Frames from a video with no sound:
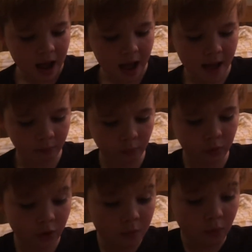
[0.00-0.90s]
And um, we'll
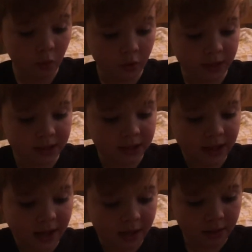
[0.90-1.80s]
go more into
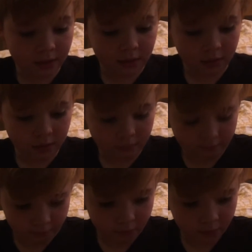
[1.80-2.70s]
that
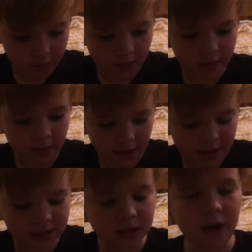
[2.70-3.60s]

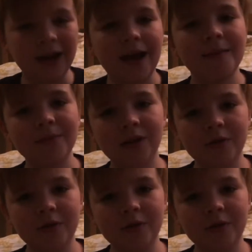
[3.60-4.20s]
next. I am a